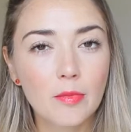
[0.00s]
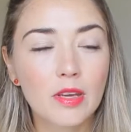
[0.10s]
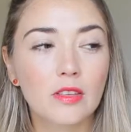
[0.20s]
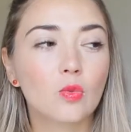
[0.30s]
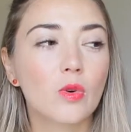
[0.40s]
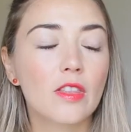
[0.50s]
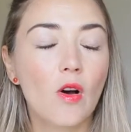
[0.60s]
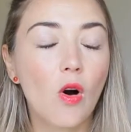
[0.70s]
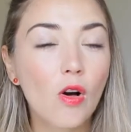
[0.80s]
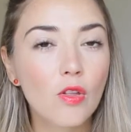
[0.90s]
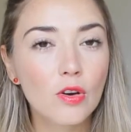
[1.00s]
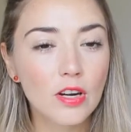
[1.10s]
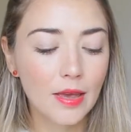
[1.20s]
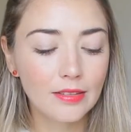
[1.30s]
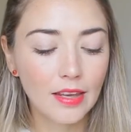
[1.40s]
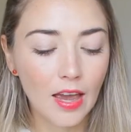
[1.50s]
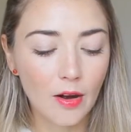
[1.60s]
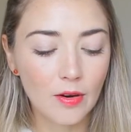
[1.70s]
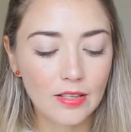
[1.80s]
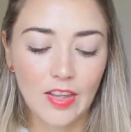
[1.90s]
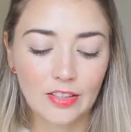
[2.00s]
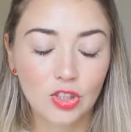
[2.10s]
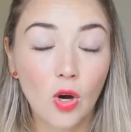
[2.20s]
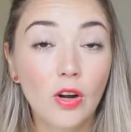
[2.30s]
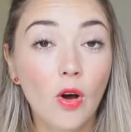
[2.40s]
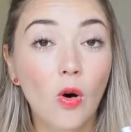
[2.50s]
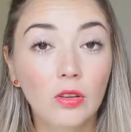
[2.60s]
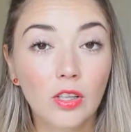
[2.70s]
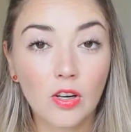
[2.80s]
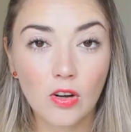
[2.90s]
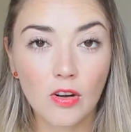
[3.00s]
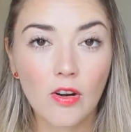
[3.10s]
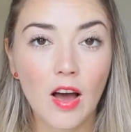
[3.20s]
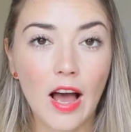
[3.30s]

because with other mascaras that don't hold the curl,